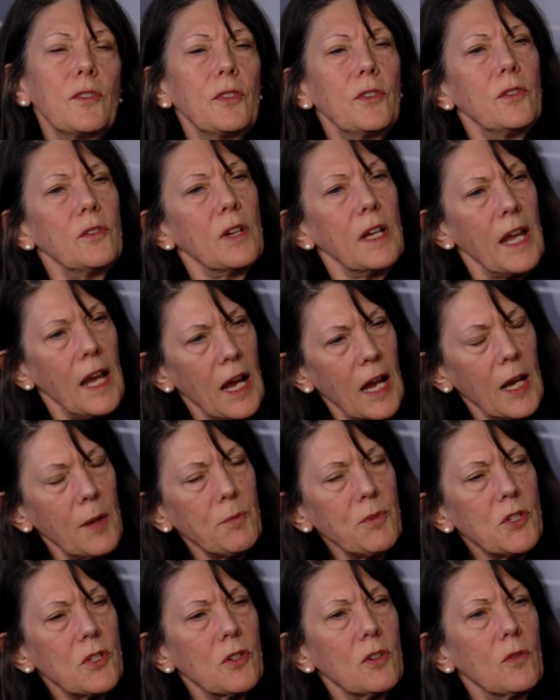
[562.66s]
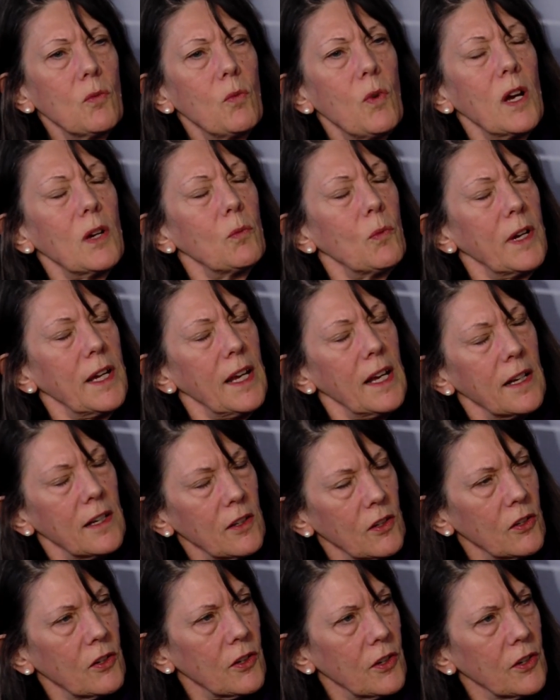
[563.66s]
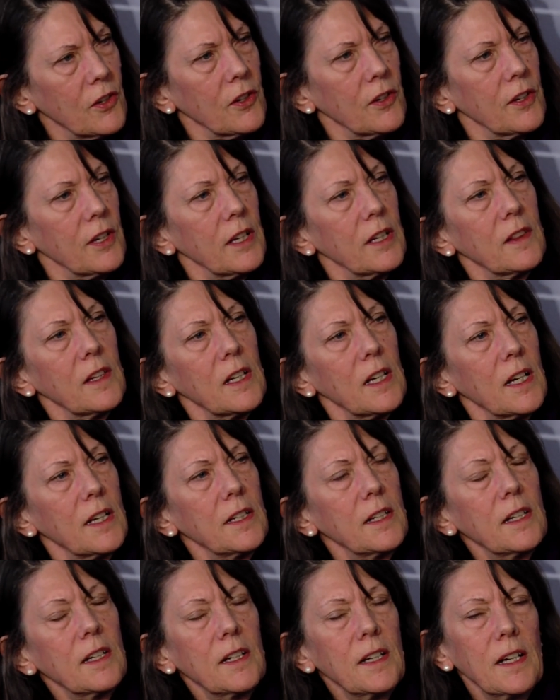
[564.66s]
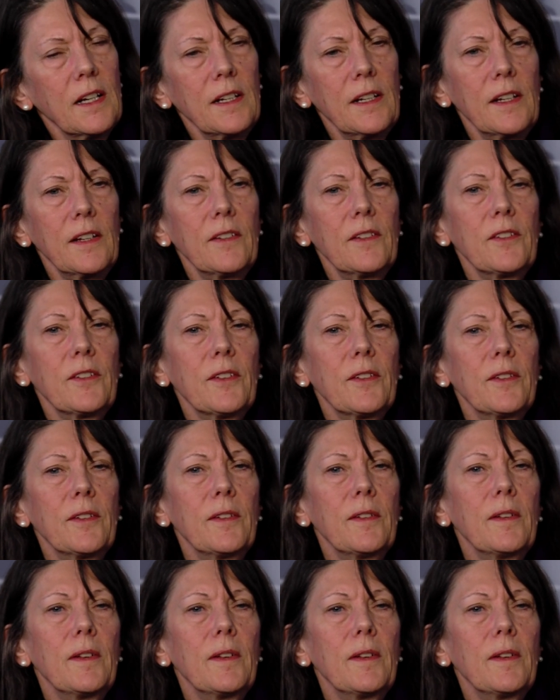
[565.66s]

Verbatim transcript: to capture what we had learned in the 1990s.